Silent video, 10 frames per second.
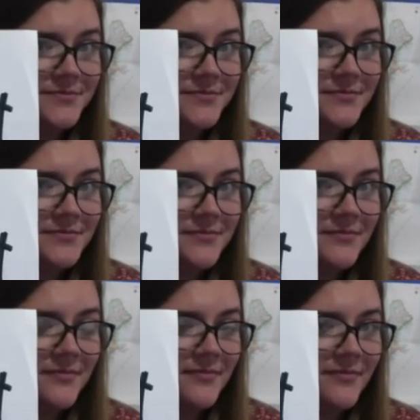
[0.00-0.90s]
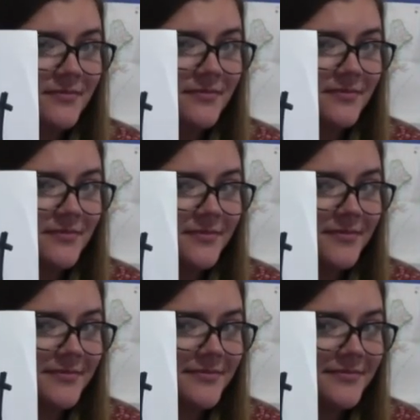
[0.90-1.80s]

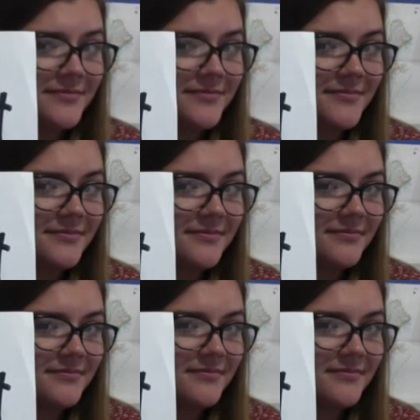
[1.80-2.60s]
Nothing is said.